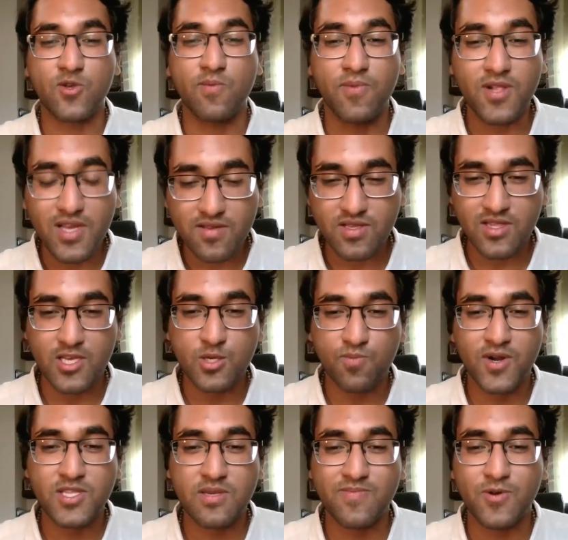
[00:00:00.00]
who believes in these
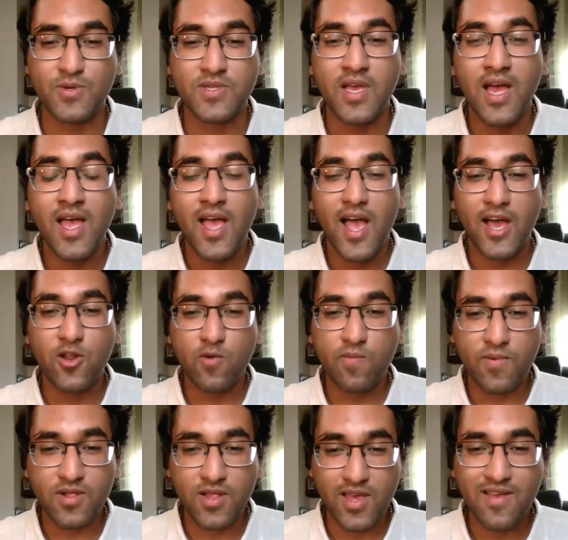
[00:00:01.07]
principles, and who
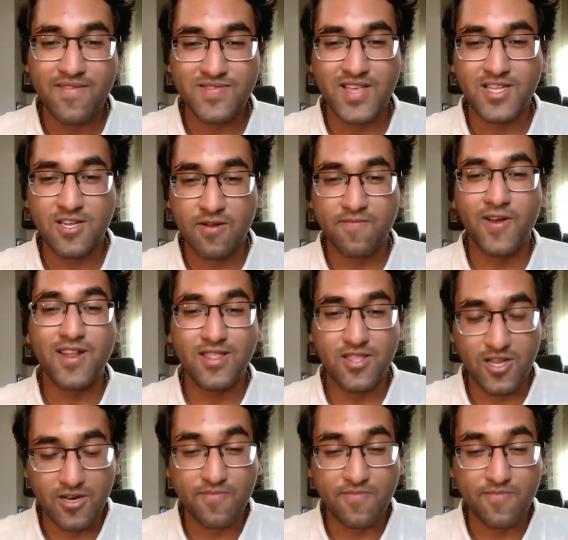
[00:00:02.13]
believes that Tibet, the